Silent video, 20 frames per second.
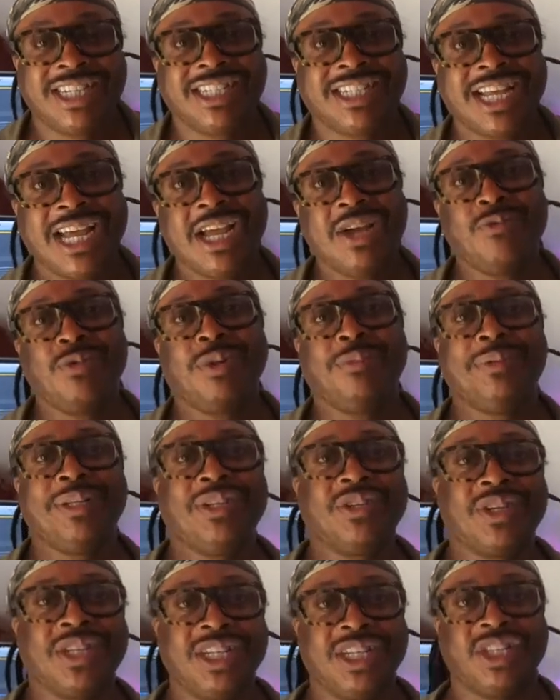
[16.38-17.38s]
Today we'll
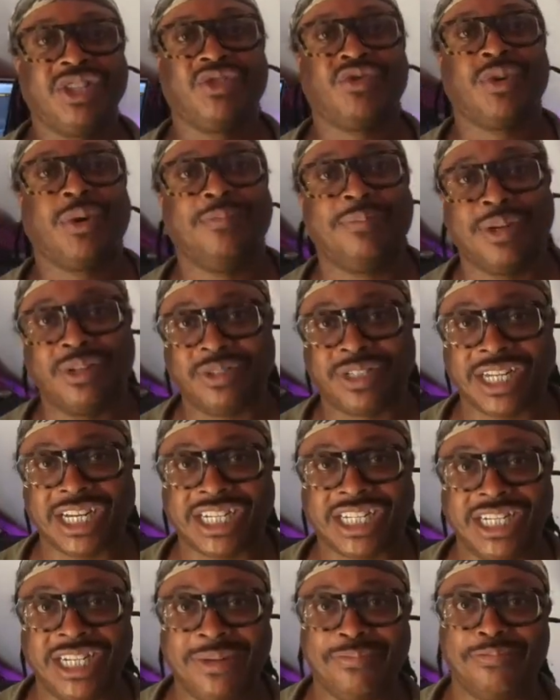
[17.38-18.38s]
be looking at the trombone
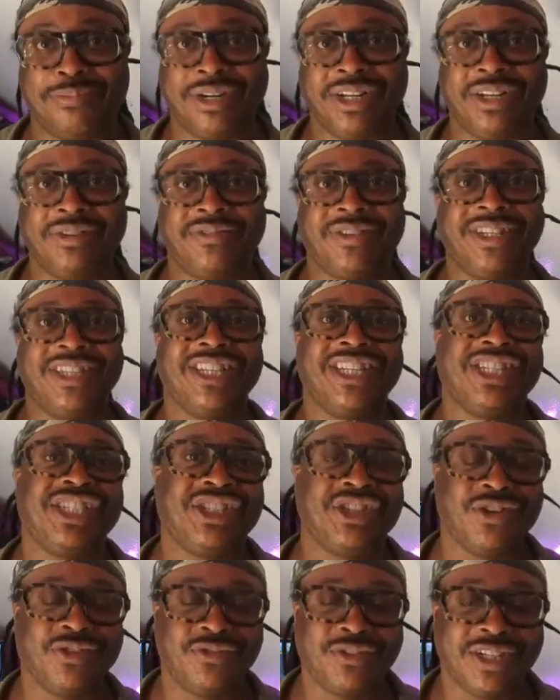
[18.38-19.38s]
section in brief in
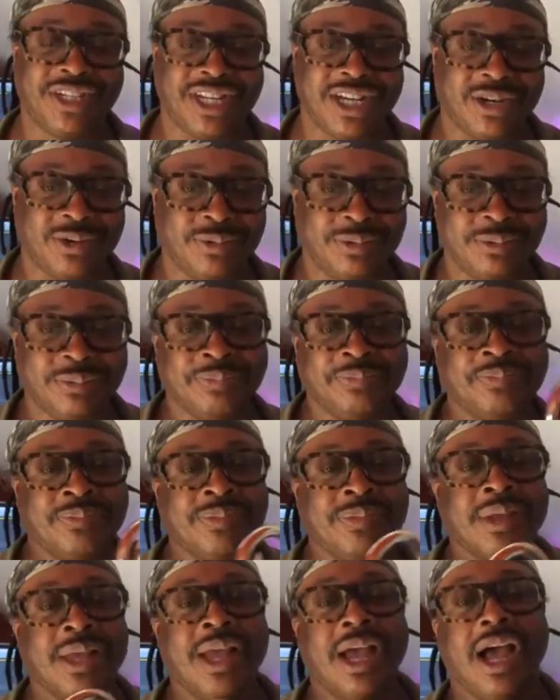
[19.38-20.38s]
this short video.
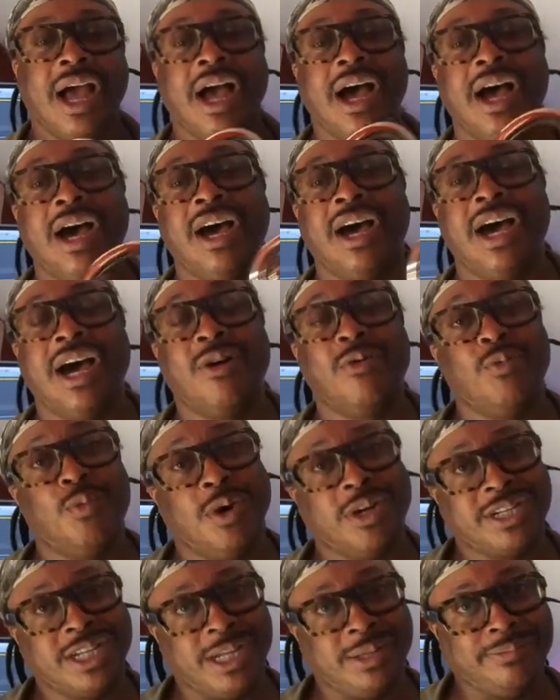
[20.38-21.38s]

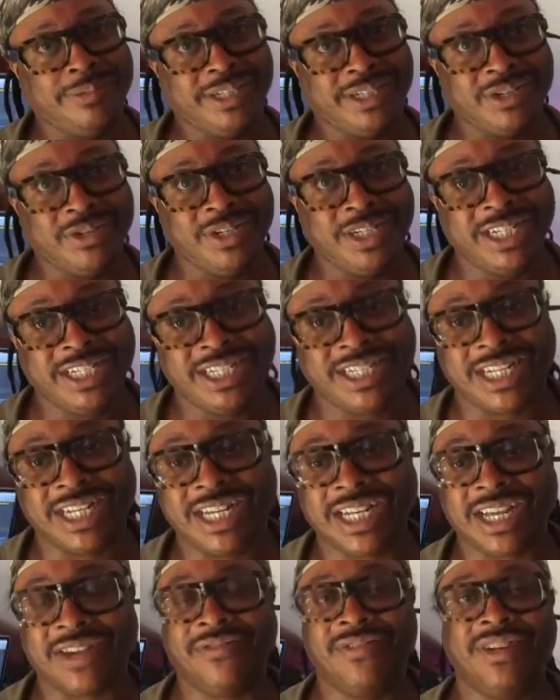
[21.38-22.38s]
What I'll be doing is
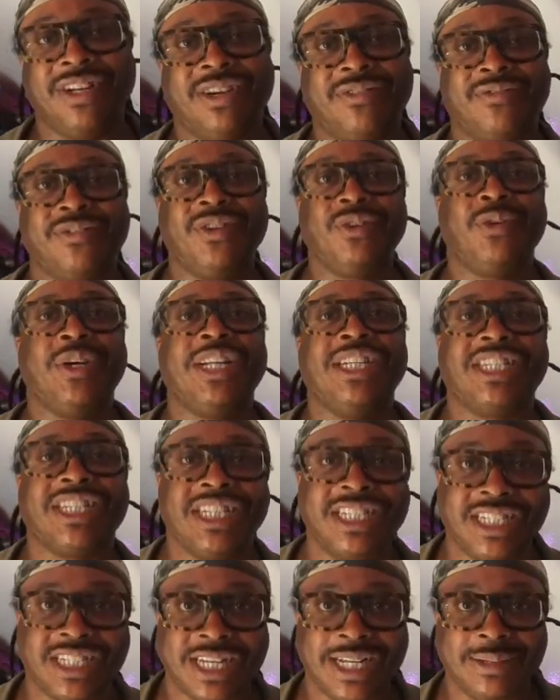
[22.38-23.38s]
giving a few
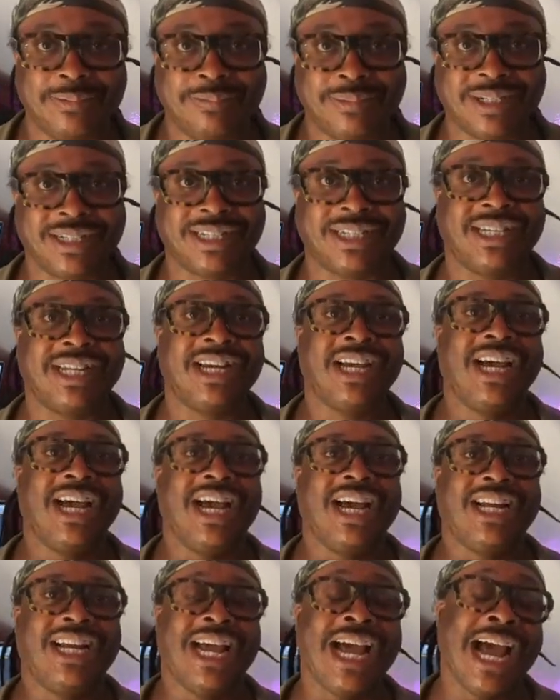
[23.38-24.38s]
hints and tips
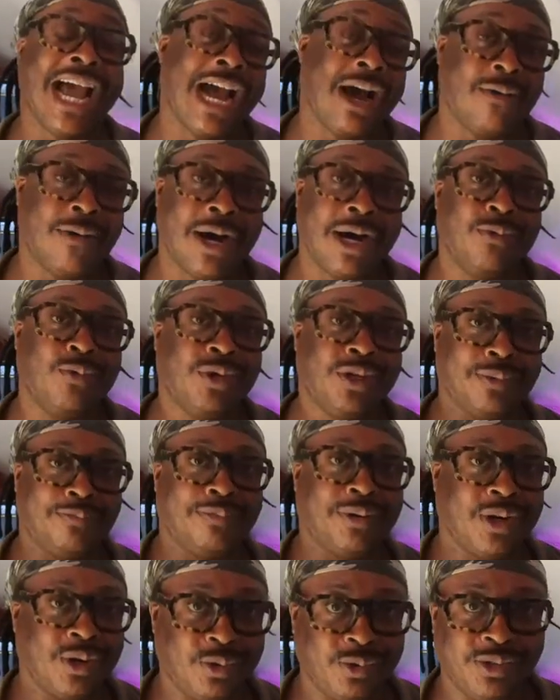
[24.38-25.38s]
and how I would
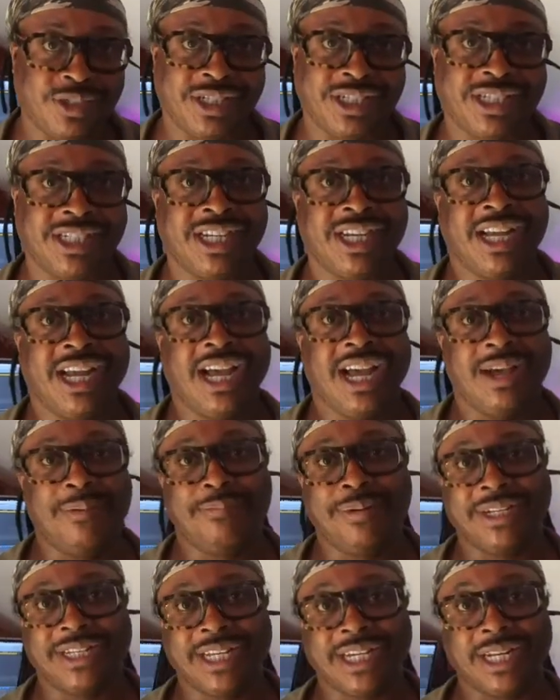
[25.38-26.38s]
approach
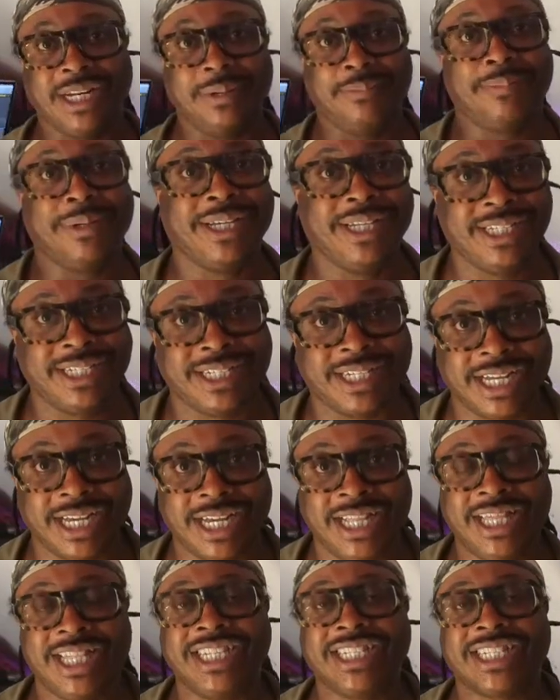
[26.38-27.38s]
a particular
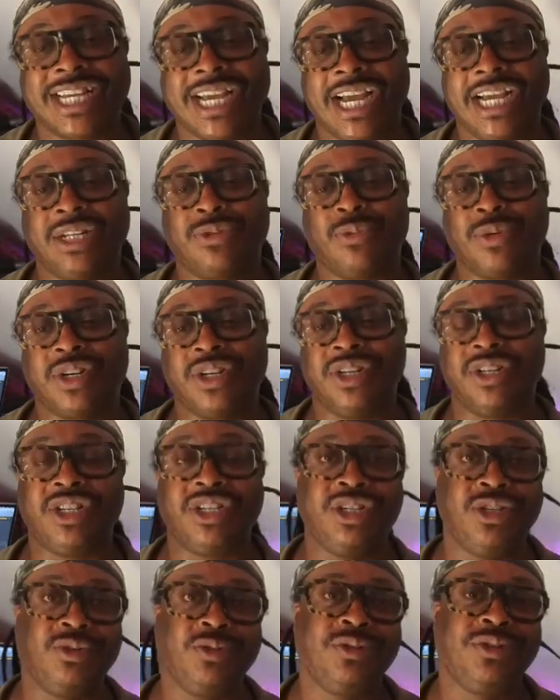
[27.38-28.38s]
piece. In this case, we're going
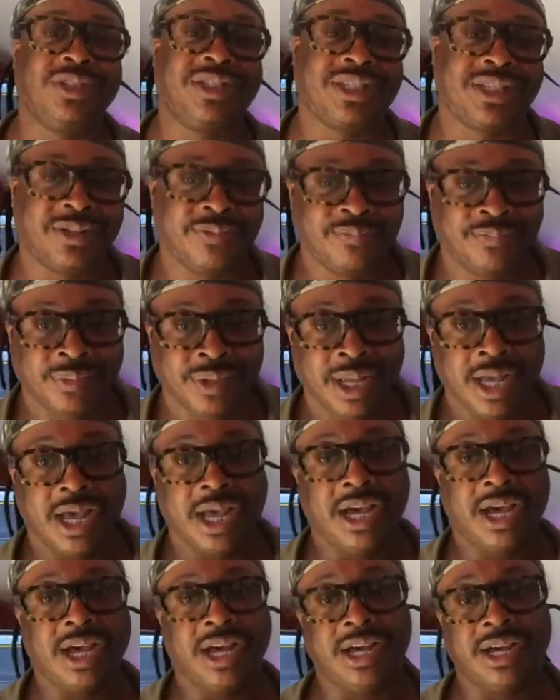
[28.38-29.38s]
to use
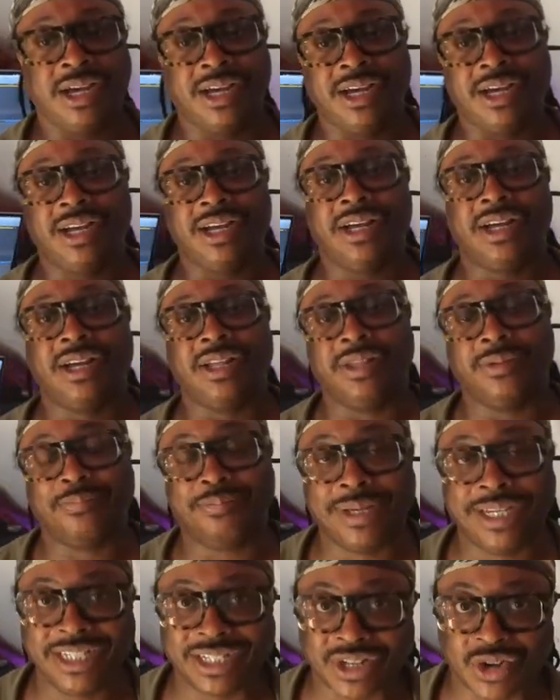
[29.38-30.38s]

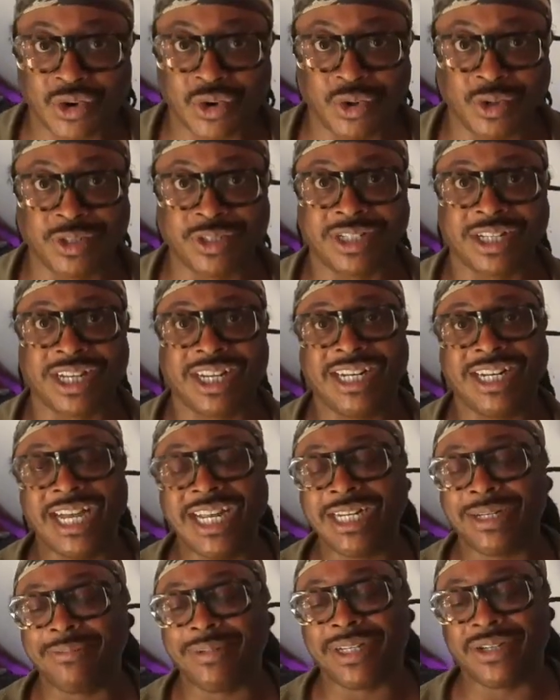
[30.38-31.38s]
the piece called
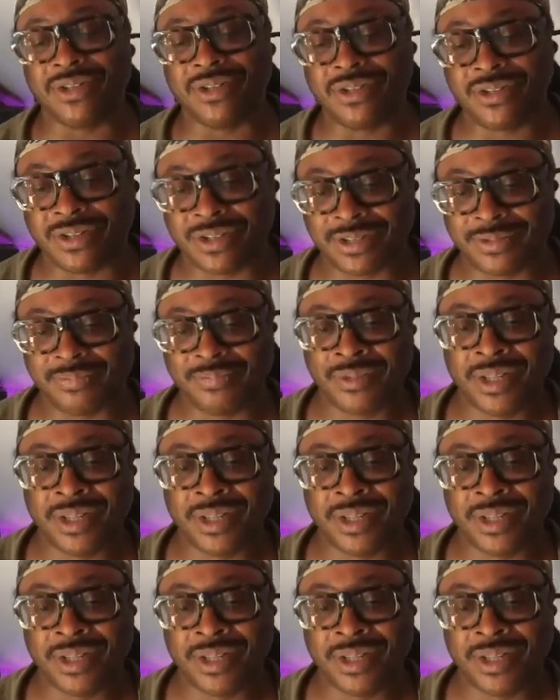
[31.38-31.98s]
Lady Be Good,